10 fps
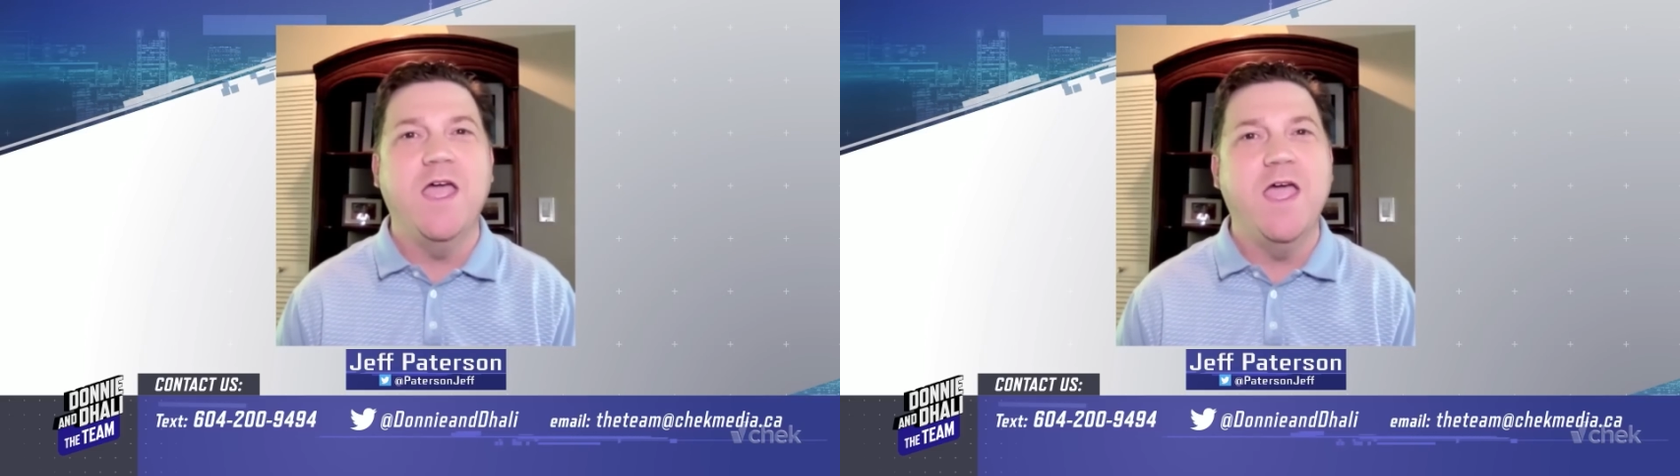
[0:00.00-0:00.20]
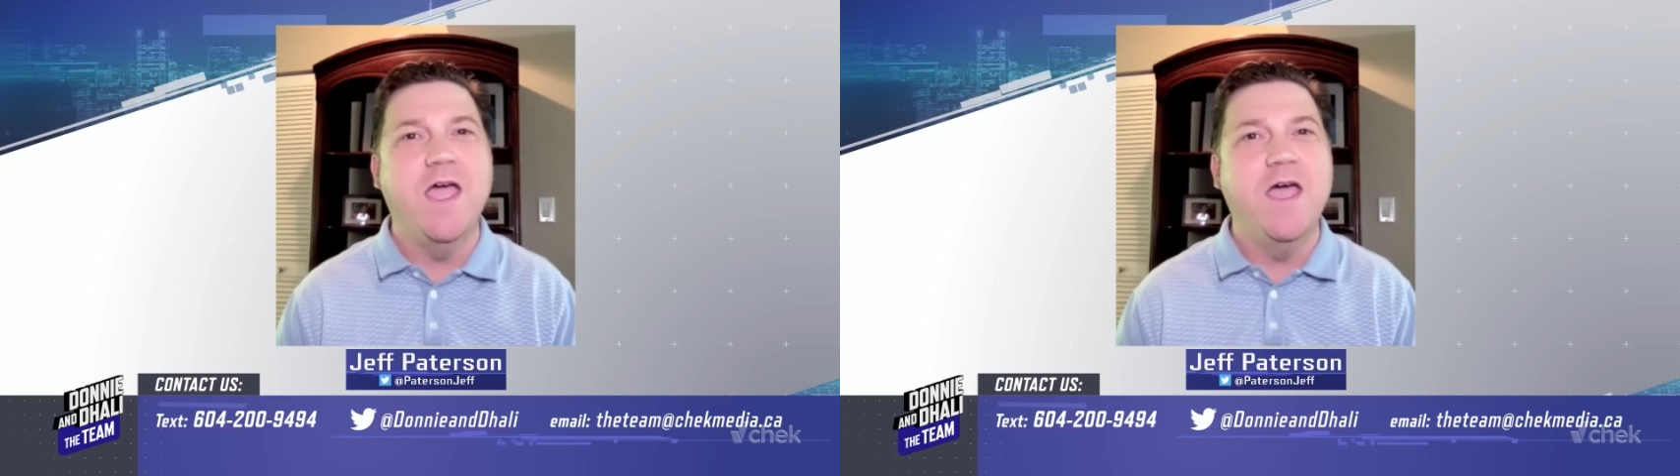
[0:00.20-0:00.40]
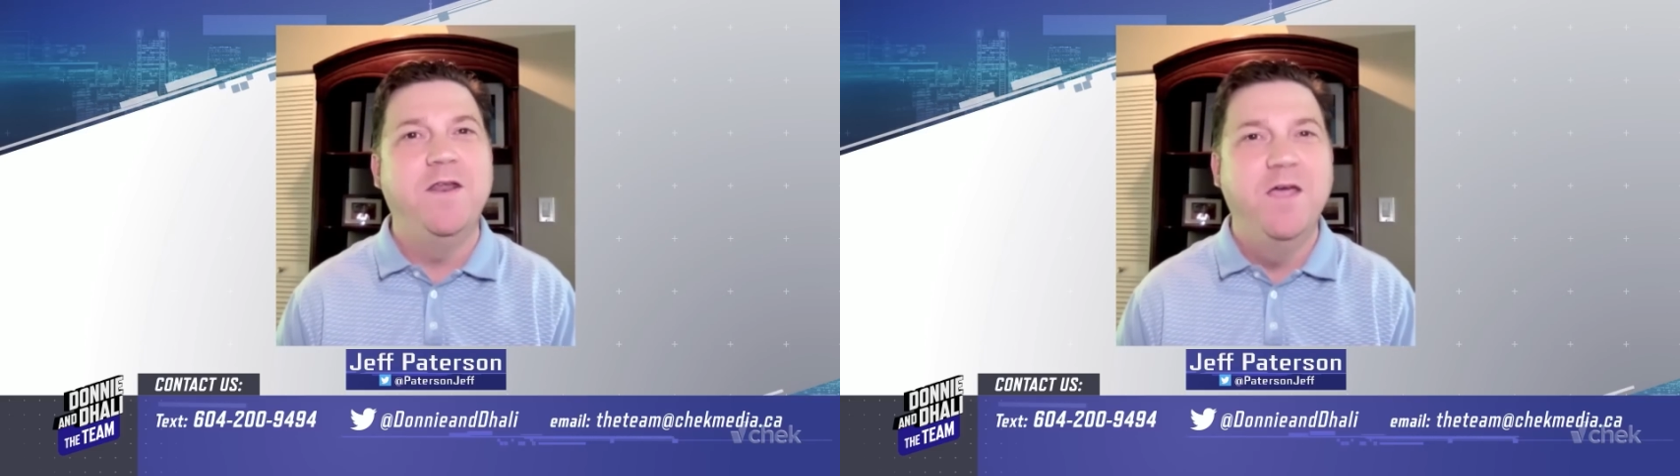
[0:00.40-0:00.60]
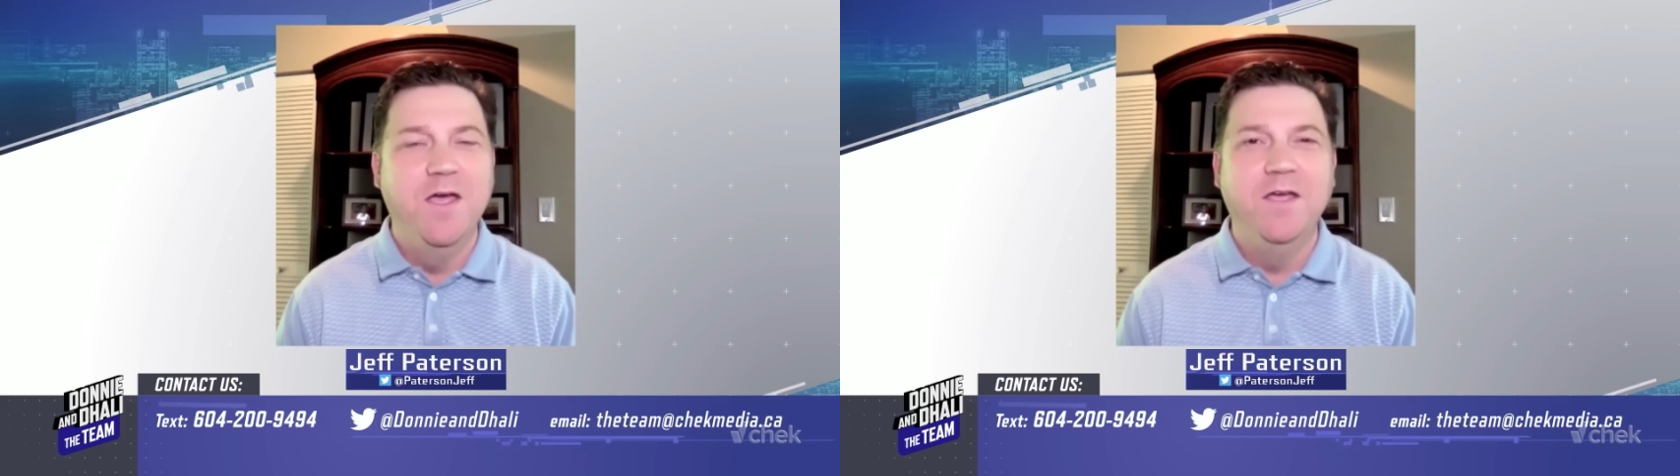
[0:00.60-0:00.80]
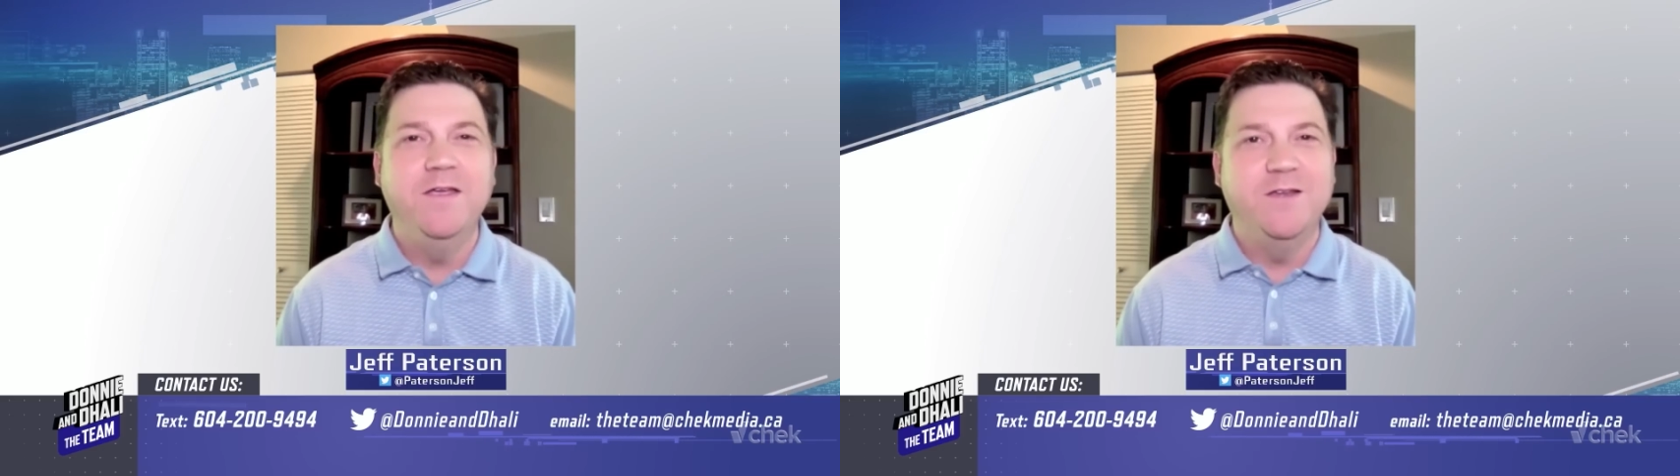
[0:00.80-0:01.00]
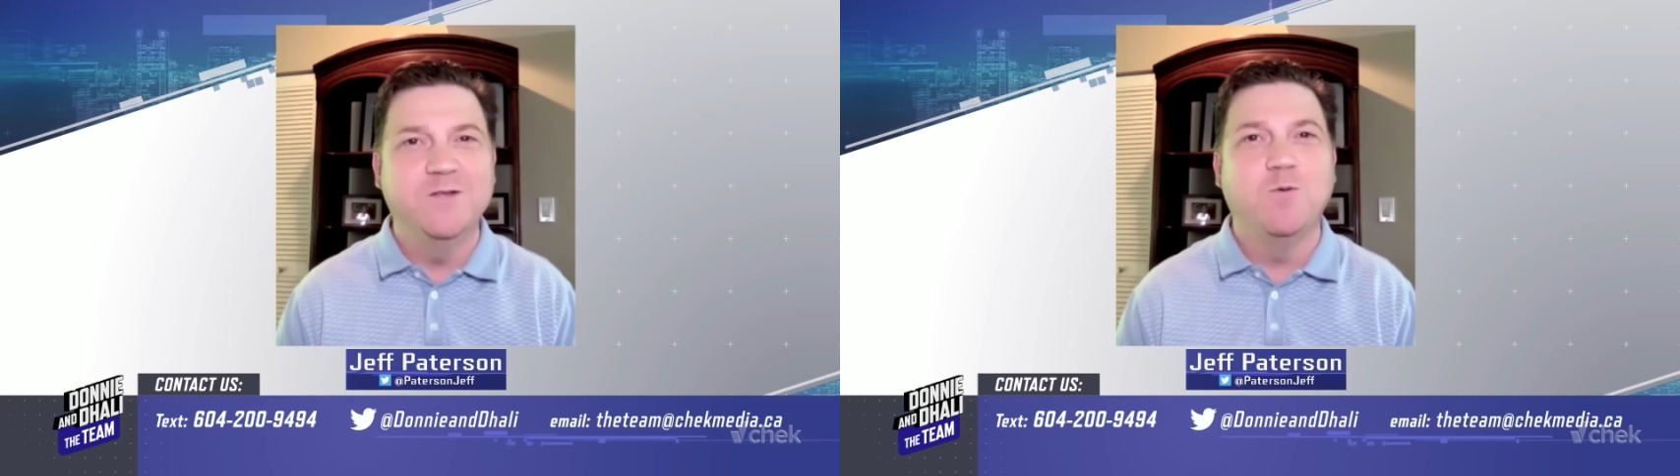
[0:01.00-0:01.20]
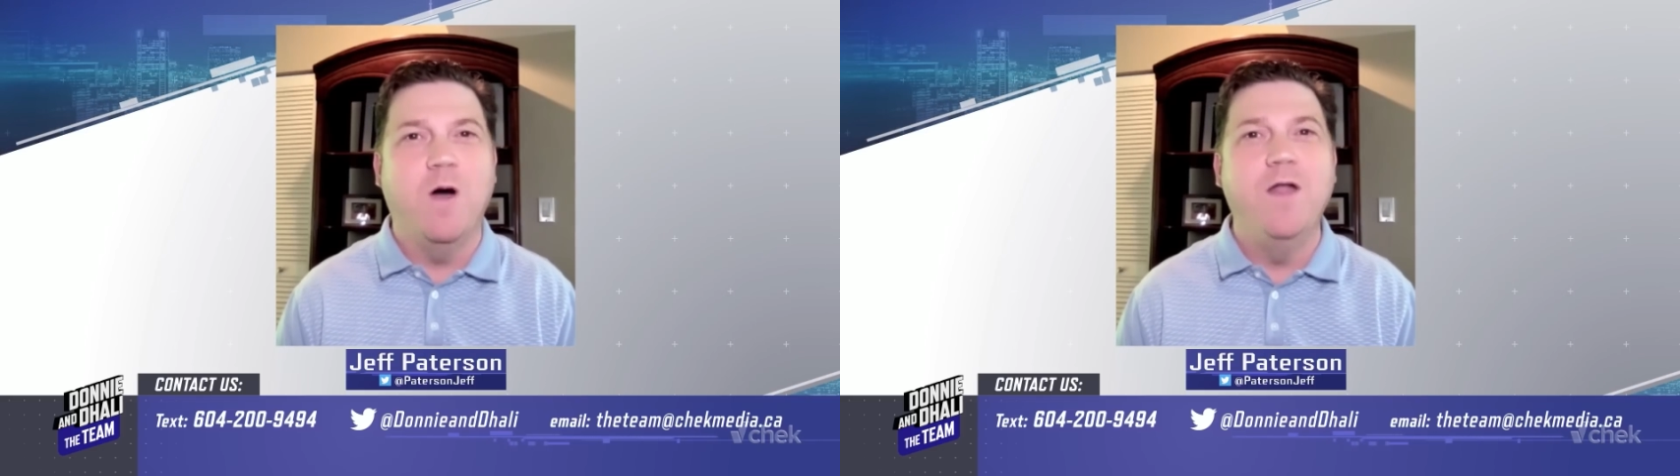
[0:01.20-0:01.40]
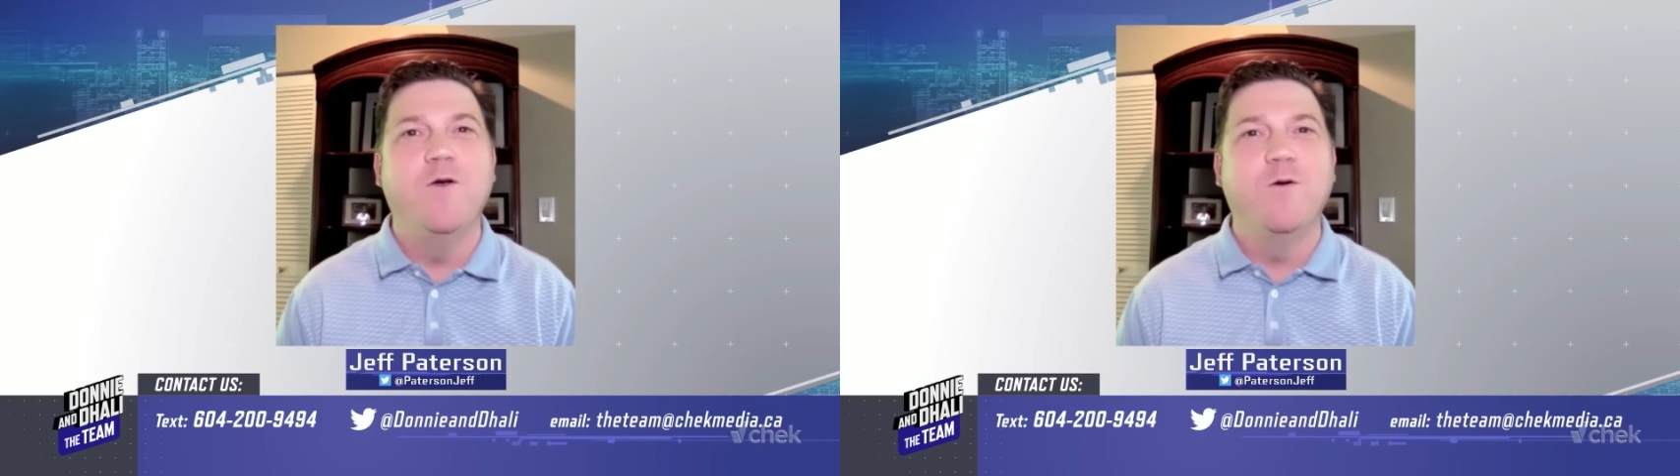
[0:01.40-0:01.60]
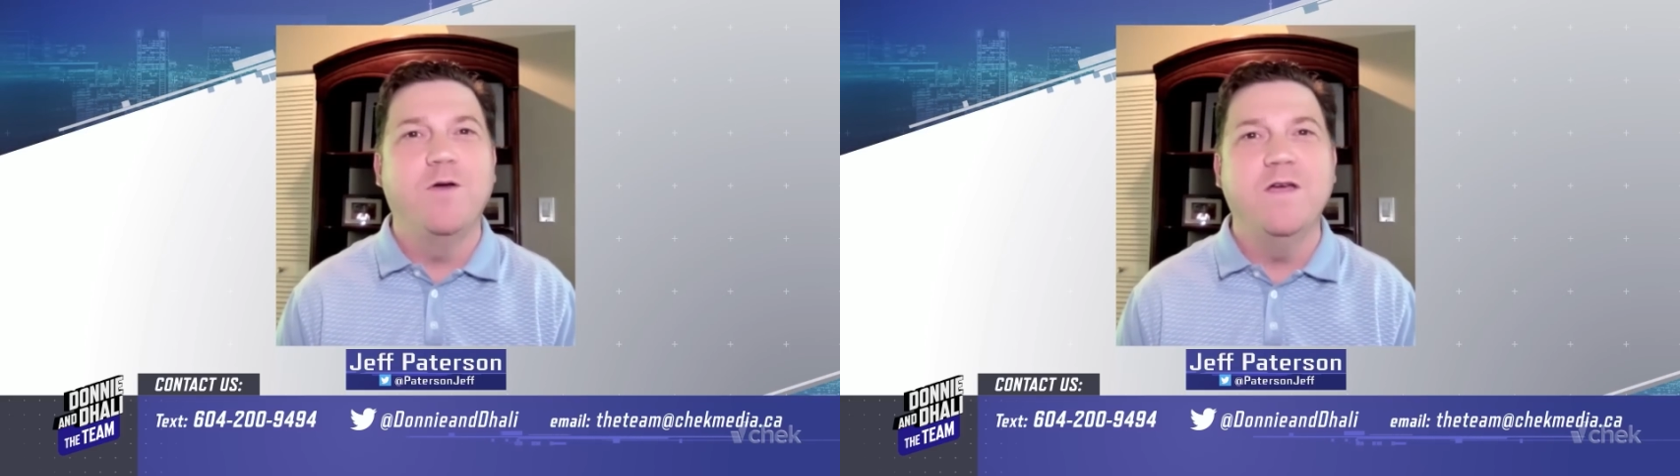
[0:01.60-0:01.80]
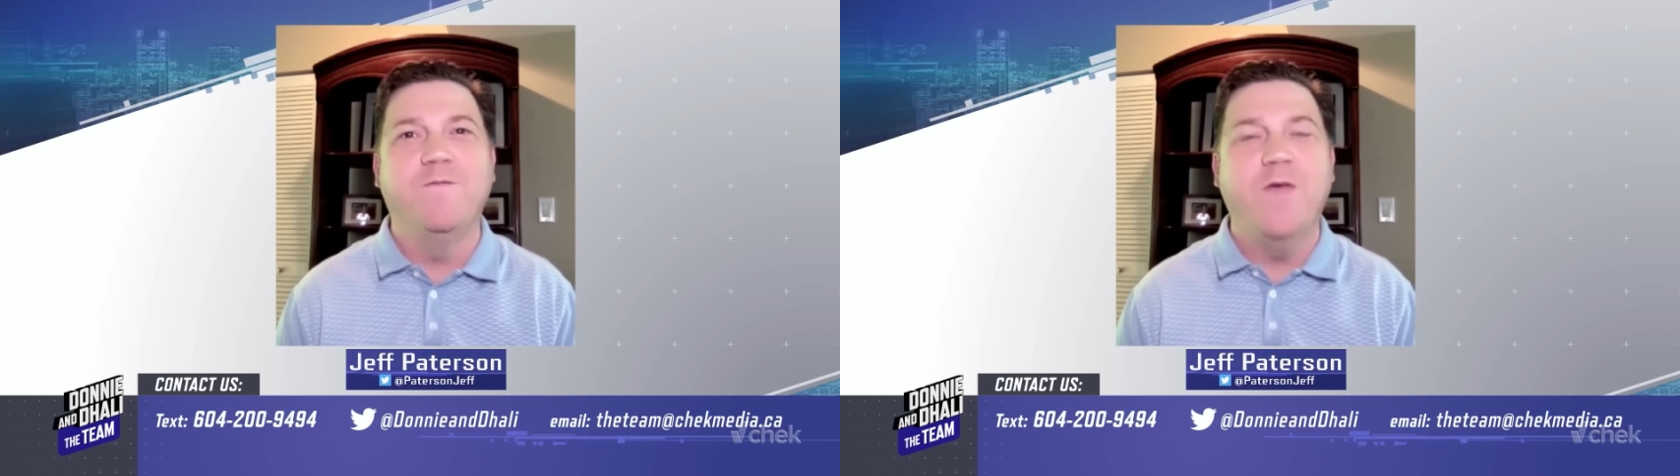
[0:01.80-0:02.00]
and you just
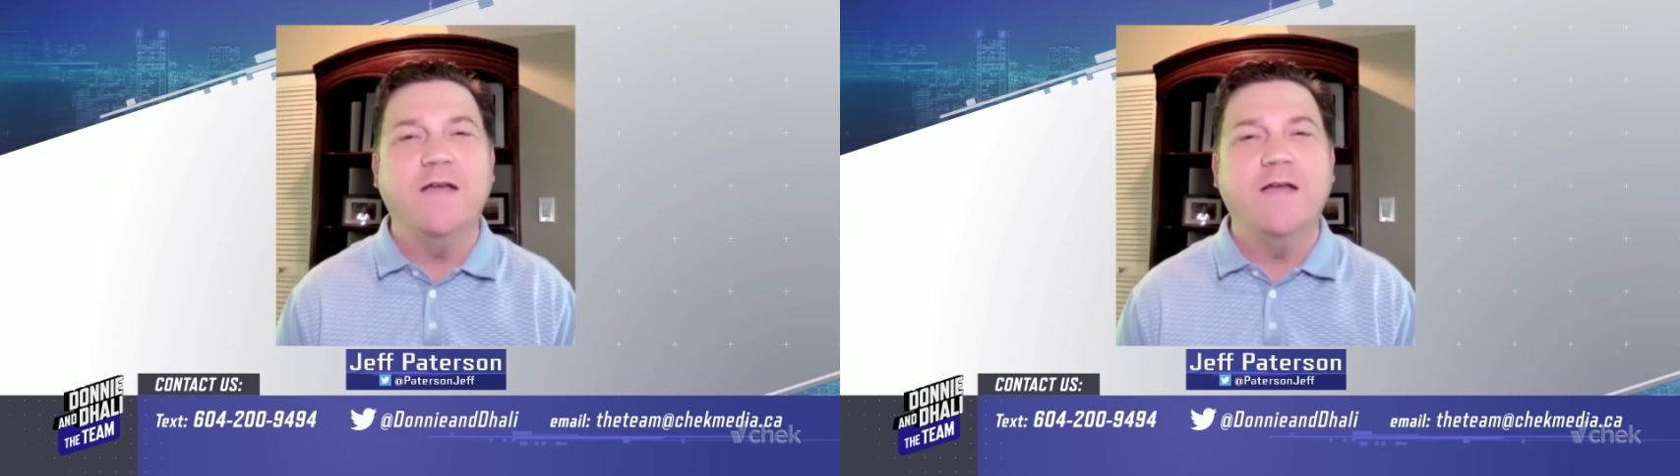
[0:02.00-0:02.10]
wonder if